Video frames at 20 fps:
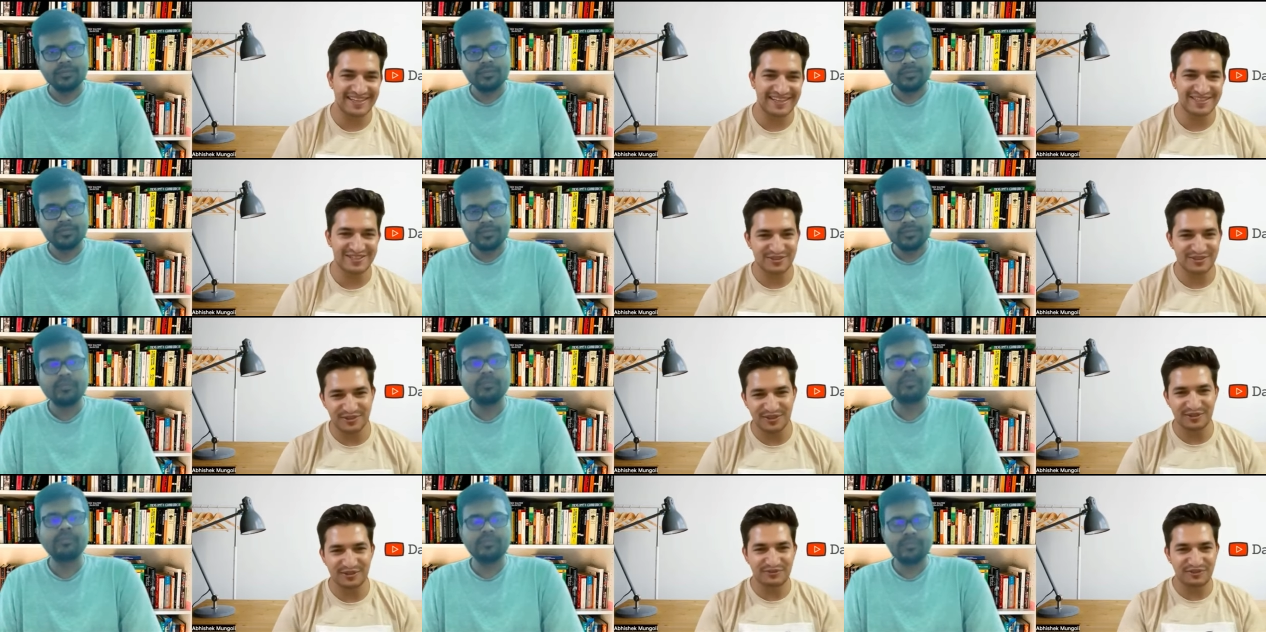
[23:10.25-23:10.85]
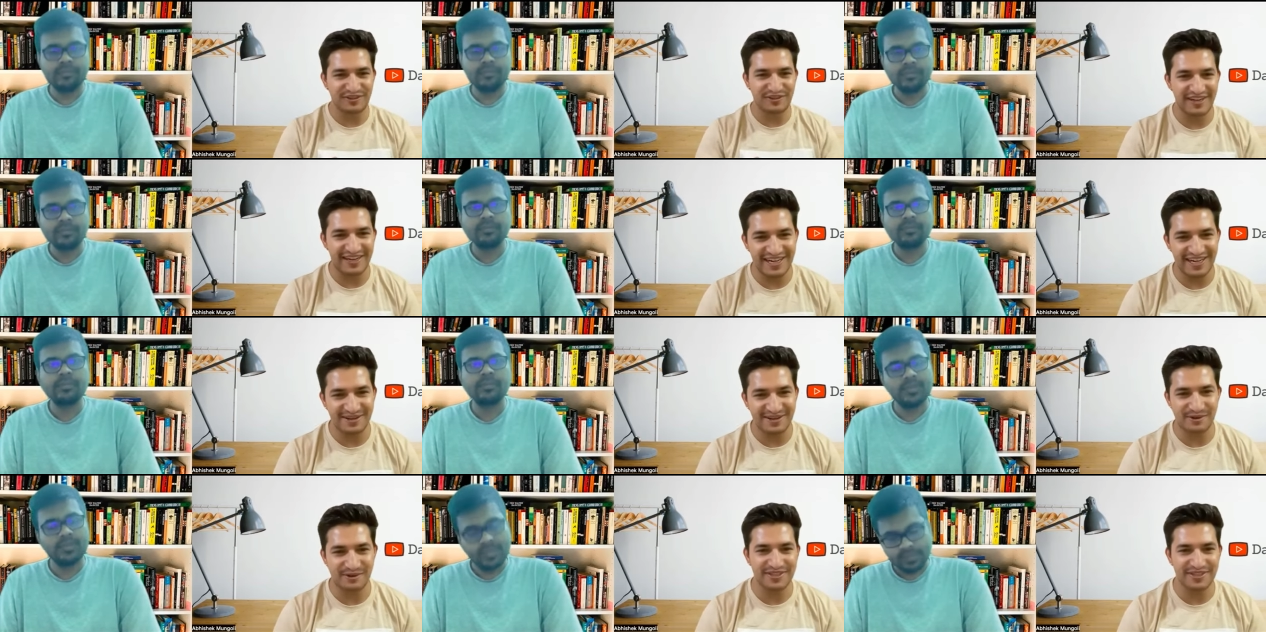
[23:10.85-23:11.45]
Speaker 1: So if you learn
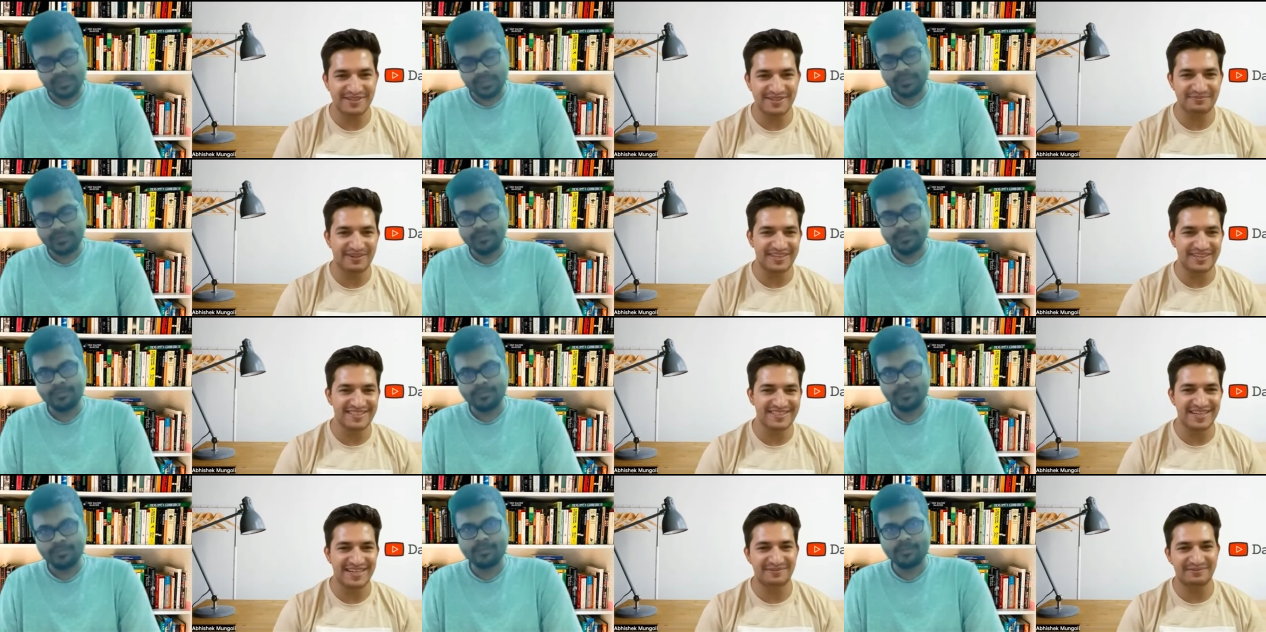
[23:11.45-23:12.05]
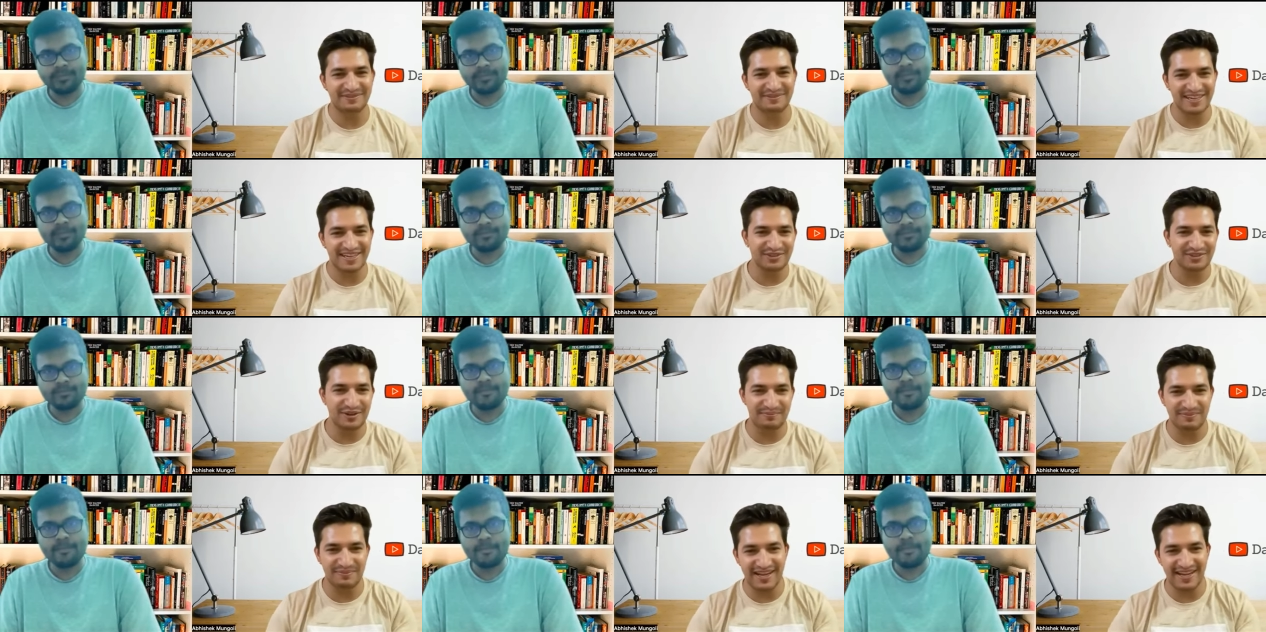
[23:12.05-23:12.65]
about some concept and you
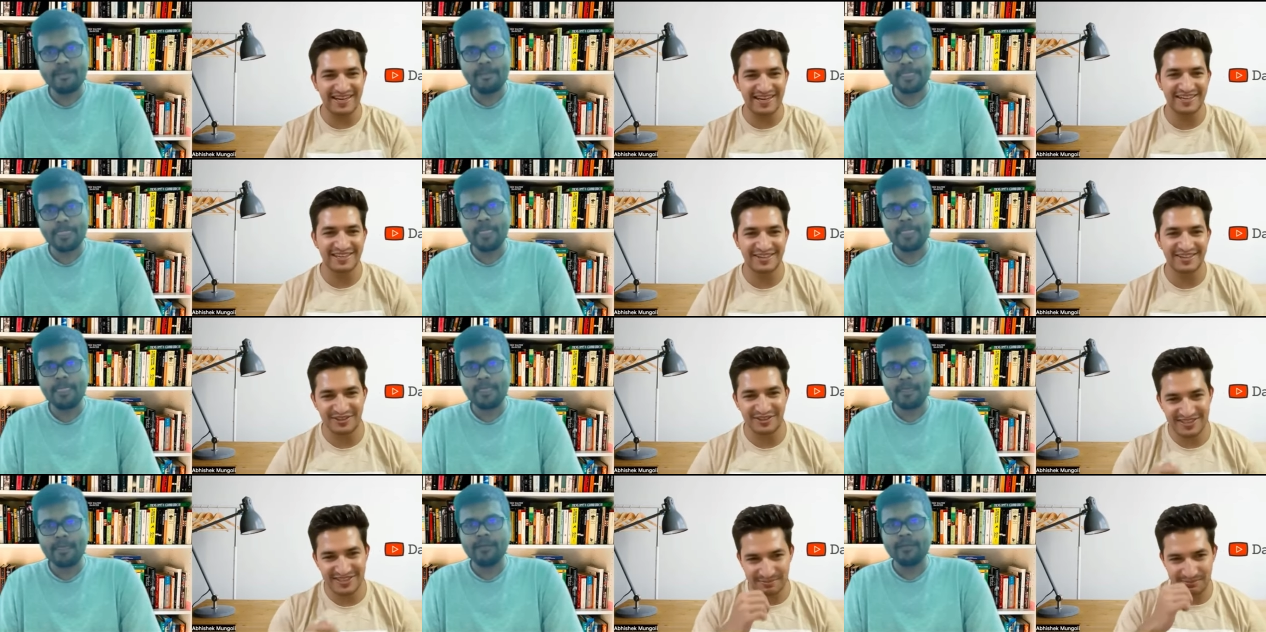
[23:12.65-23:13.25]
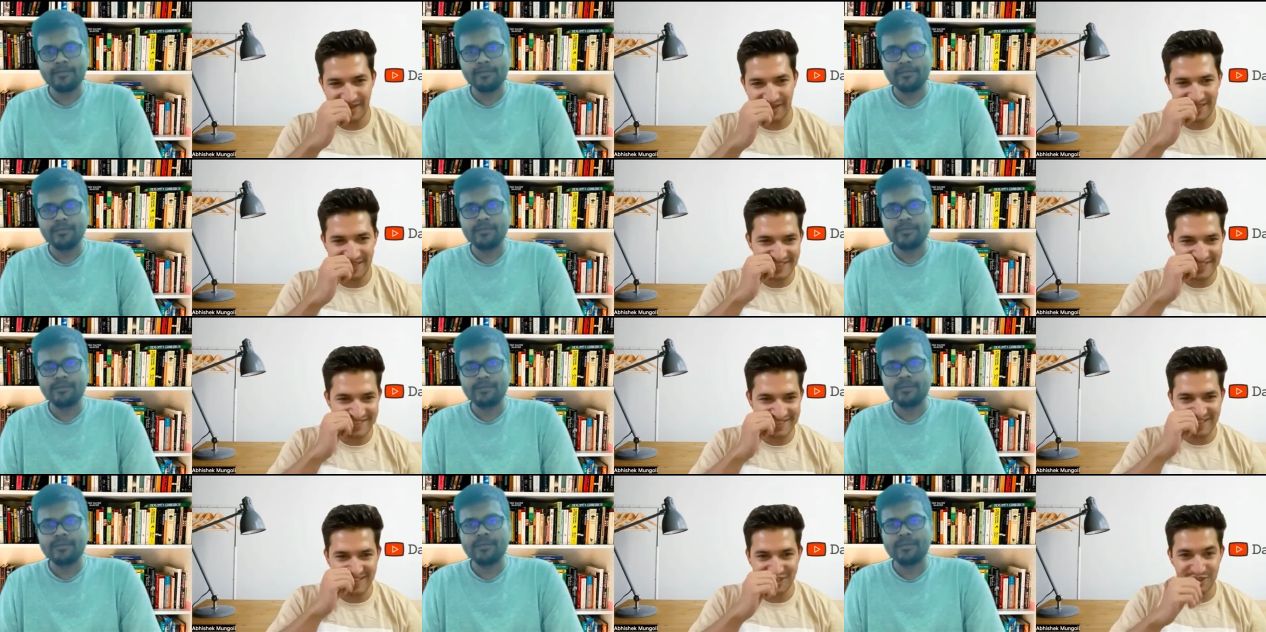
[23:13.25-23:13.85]
apply it on some data
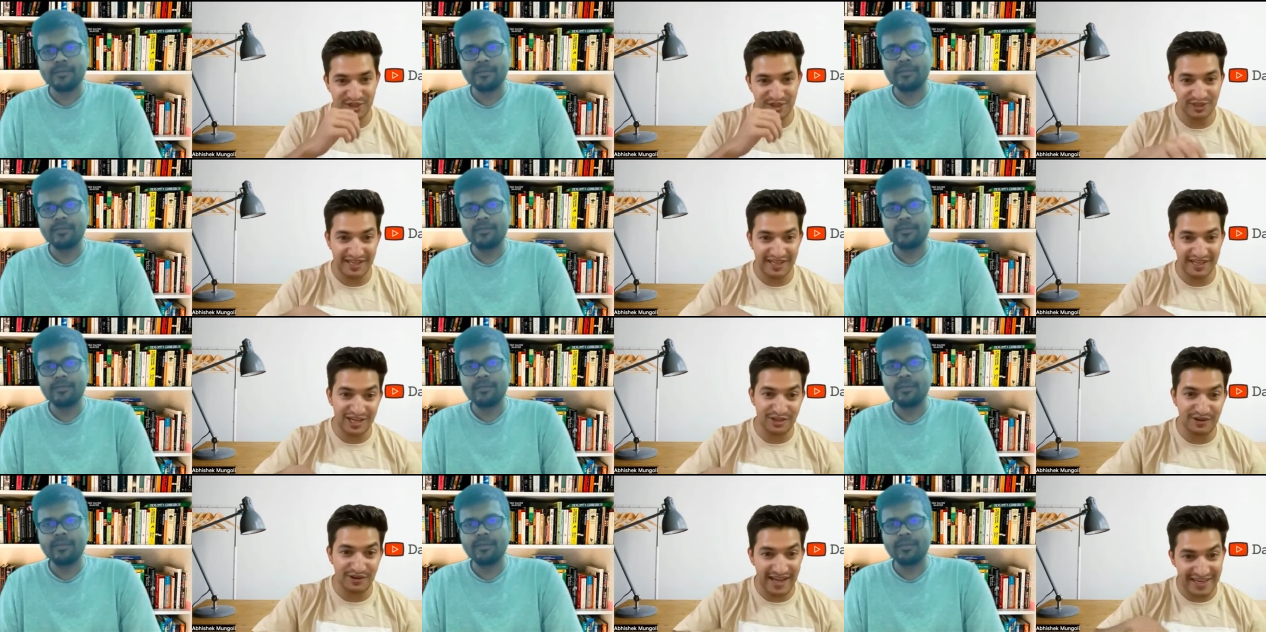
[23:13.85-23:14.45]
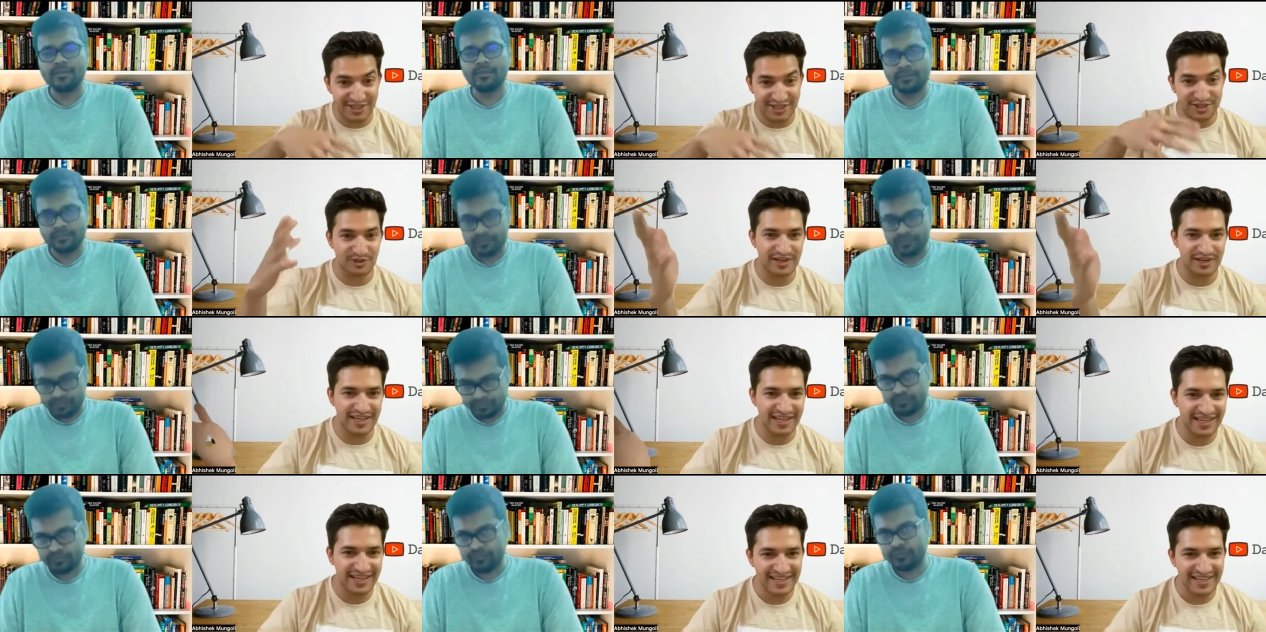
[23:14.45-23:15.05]
set then you will
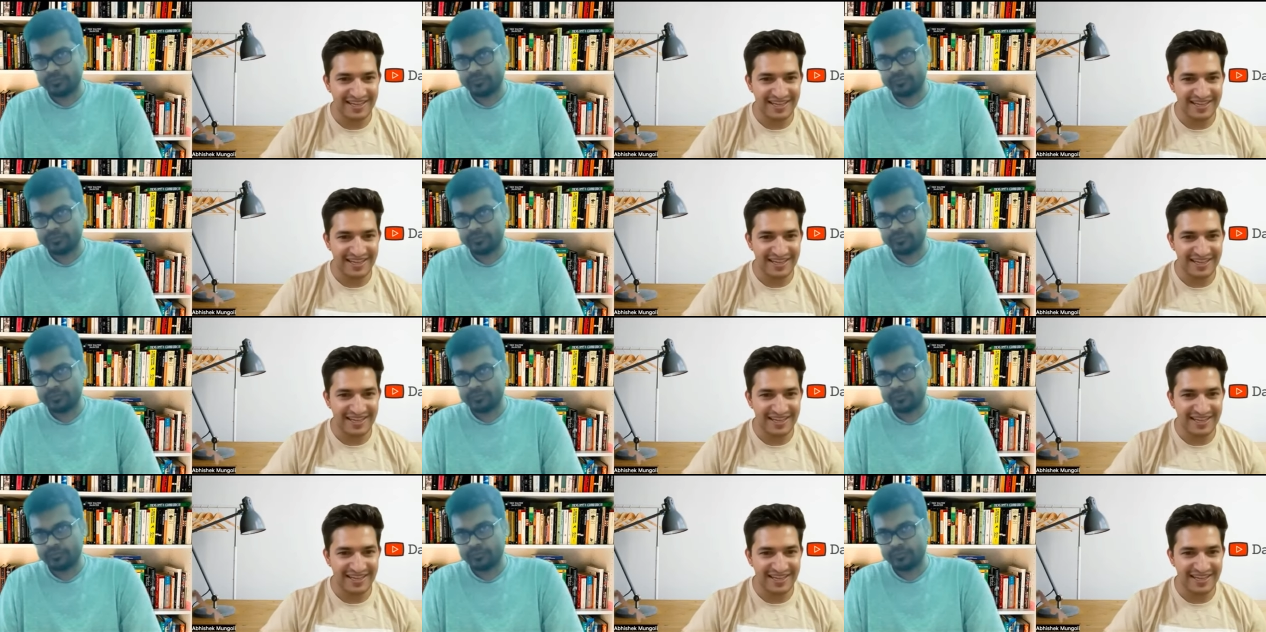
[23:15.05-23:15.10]
actually